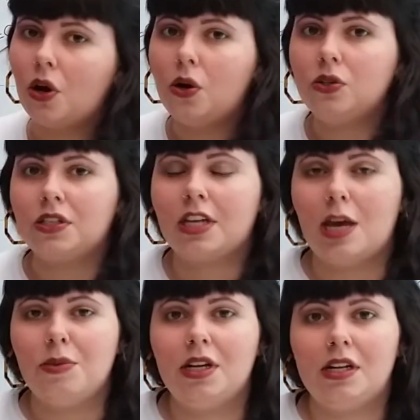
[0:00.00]
called
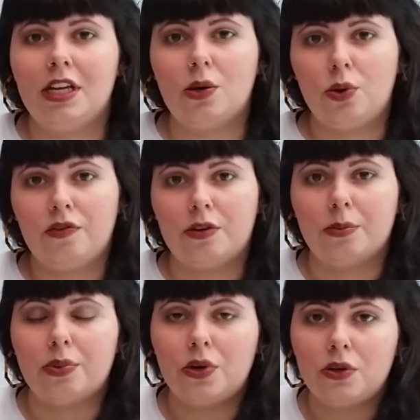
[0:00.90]
chemically
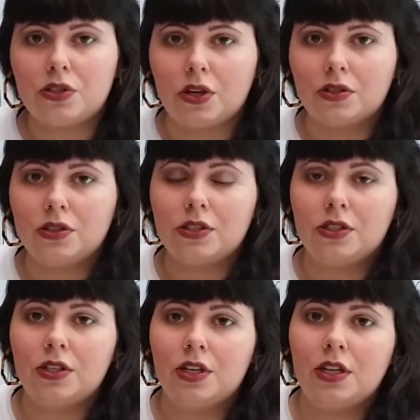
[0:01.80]
equivalent protons
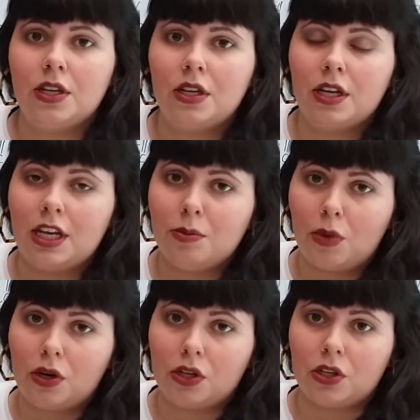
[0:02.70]
in
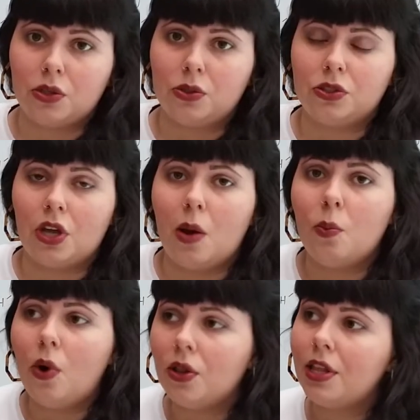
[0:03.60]
molecules, and
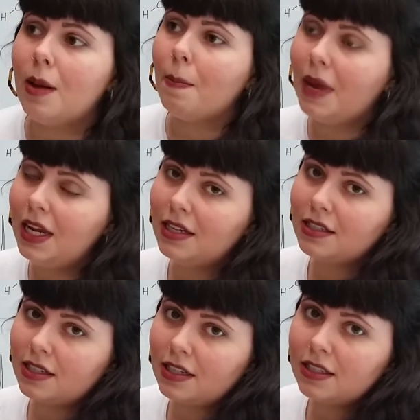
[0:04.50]
what that
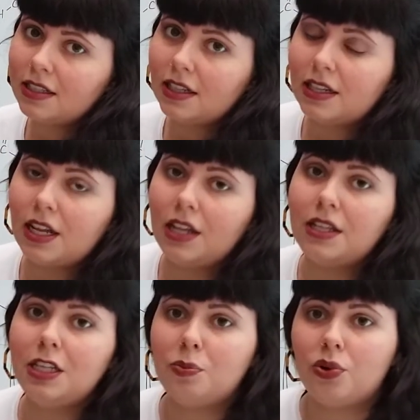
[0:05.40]
means is that
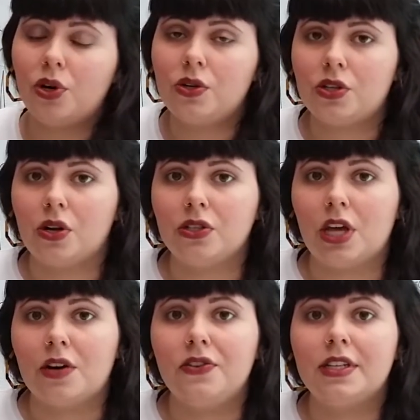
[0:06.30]
these protons
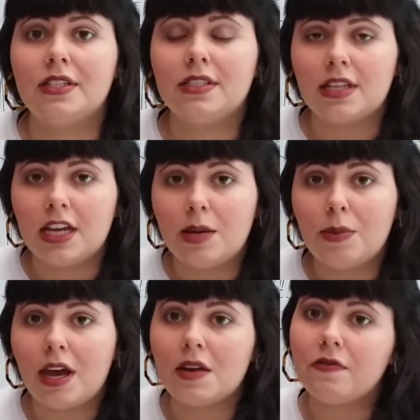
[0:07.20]
are in the same
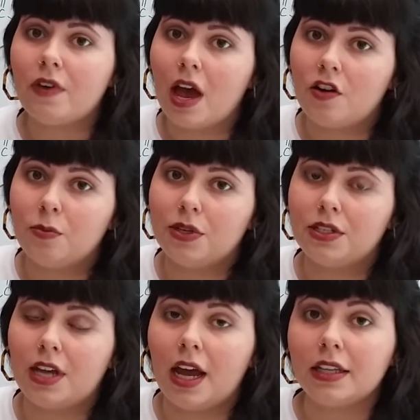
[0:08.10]
environment
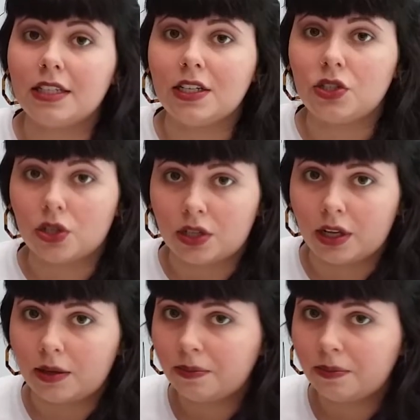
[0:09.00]
as each other.